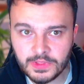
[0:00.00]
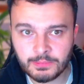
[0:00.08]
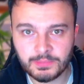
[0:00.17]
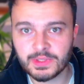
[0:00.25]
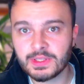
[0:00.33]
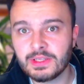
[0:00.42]

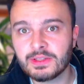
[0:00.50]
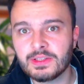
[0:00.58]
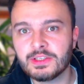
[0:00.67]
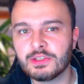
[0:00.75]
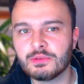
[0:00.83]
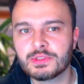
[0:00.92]
But the other
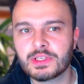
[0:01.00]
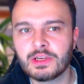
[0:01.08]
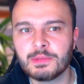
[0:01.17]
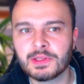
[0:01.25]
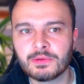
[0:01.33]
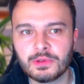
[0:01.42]
news
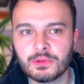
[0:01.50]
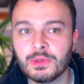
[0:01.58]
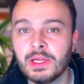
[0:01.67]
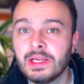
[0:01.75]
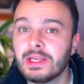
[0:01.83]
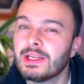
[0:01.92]
coming through
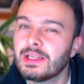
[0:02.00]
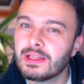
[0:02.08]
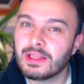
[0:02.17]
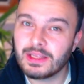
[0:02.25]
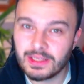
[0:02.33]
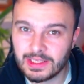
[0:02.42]

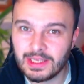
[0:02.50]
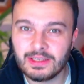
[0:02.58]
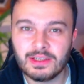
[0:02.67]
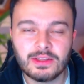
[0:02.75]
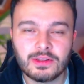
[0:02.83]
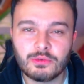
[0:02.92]

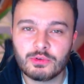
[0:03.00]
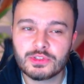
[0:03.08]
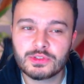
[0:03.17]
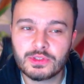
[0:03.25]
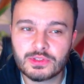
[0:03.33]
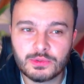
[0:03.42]
again, the,
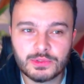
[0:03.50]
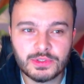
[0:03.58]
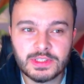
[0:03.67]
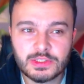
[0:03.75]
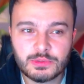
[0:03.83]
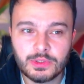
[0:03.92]
the, source
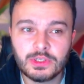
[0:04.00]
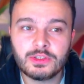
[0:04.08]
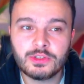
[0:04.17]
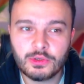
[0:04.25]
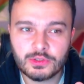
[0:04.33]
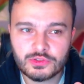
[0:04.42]
on this
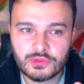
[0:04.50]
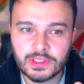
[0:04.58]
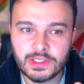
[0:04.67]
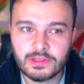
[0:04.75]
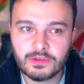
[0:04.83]
one, not as strong here.